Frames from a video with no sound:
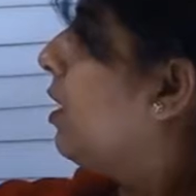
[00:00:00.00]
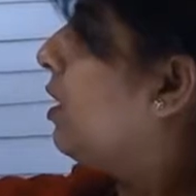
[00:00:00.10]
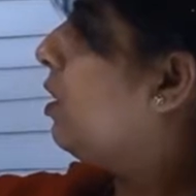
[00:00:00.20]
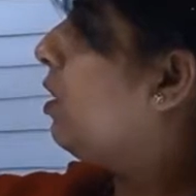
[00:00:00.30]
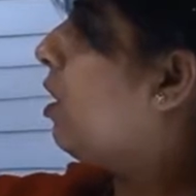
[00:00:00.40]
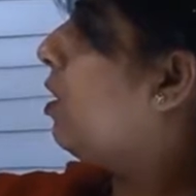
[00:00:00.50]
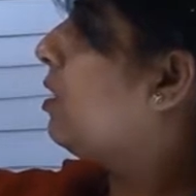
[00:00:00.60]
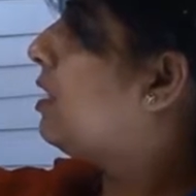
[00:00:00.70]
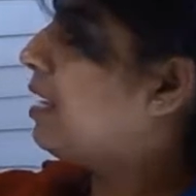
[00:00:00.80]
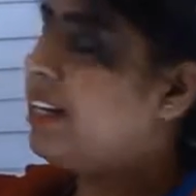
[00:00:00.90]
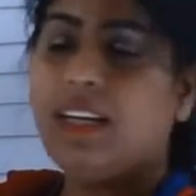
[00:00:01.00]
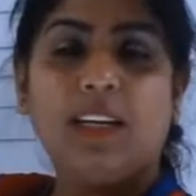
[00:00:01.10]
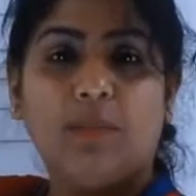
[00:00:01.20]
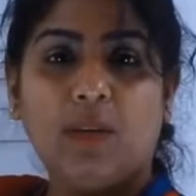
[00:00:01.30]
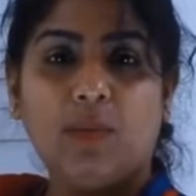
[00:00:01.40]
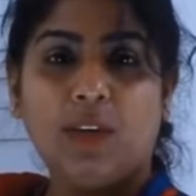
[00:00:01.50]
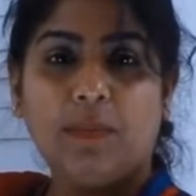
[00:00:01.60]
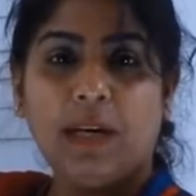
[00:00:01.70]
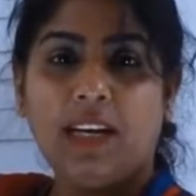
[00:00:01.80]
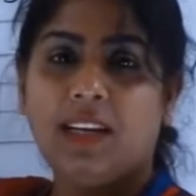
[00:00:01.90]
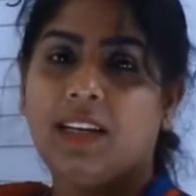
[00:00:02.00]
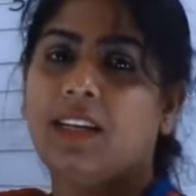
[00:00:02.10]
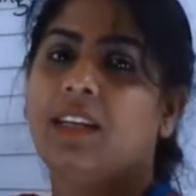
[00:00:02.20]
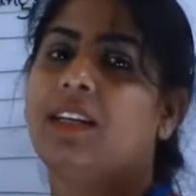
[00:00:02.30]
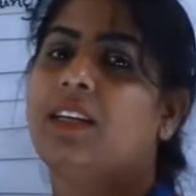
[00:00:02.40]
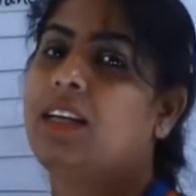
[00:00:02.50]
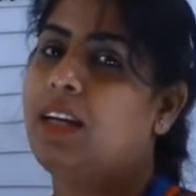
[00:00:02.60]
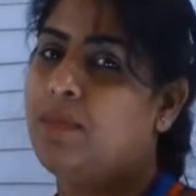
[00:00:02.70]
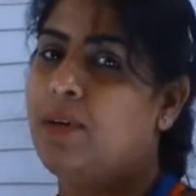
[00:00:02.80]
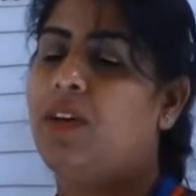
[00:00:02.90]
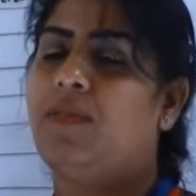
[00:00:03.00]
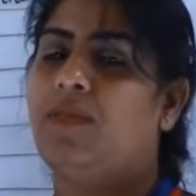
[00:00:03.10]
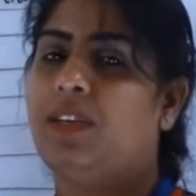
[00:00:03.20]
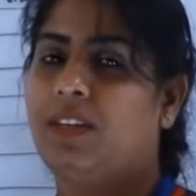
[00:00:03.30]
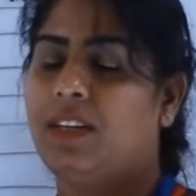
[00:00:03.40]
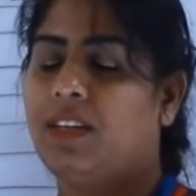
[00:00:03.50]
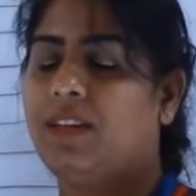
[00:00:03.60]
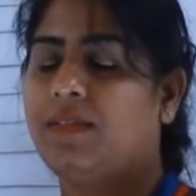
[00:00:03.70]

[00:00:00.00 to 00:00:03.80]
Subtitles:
your serial number would be the number of the